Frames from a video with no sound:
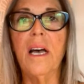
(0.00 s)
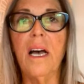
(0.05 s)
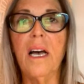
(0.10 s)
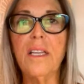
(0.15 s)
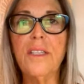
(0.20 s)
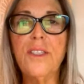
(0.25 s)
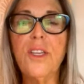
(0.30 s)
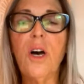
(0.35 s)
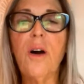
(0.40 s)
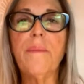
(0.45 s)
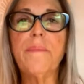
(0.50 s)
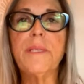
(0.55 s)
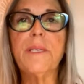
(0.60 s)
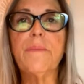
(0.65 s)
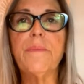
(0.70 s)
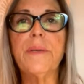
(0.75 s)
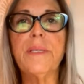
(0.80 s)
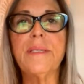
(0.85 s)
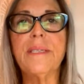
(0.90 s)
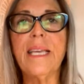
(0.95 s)

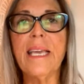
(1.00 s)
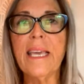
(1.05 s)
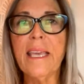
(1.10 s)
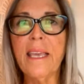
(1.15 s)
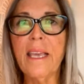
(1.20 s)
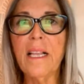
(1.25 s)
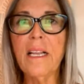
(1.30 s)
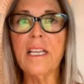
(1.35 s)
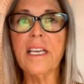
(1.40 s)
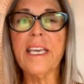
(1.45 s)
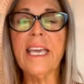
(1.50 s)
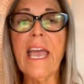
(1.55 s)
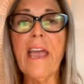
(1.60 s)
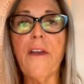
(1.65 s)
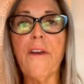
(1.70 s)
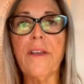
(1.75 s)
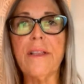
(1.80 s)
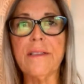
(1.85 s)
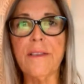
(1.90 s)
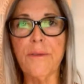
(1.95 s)
adopt particular
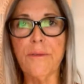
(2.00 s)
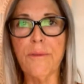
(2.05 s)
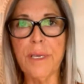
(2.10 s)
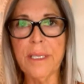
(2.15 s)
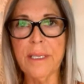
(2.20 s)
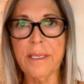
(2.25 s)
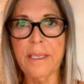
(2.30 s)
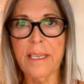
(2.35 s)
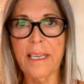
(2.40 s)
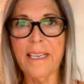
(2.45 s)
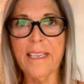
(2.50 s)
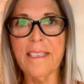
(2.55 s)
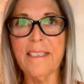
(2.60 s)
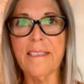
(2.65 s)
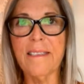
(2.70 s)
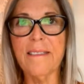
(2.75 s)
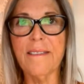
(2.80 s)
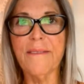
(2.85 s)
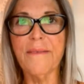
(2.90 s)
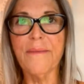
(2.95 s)

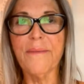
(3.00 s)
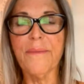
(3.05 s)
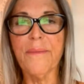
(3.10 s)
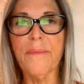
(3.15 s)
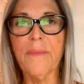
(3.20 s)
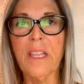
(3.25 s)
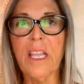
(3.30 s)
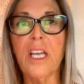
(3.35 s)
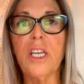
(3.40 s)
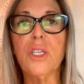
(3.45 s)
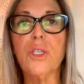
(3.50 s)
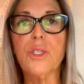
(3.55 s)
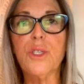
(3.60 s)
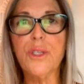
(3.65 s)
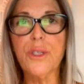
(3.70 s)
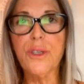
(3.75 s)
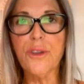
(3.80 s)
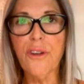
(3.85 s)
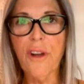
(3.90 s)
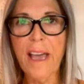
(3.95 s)
characteristics,
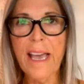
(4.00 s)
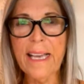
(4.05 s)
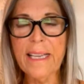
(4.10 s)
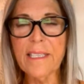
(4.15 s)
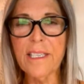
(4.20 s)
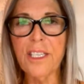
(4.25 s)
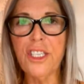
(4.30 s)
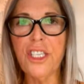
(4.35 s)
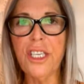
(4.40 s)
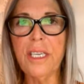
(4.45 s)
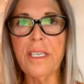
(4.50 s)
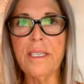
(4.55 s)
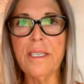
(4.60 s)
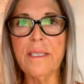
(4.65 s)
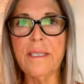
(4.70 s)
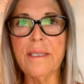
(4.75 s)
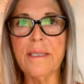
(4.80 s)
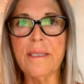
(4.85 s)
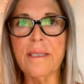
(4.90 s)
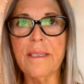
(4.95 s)

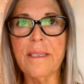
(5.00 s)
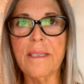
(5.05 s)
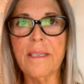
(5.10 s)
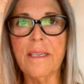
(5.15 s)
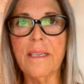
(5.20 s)
strategies,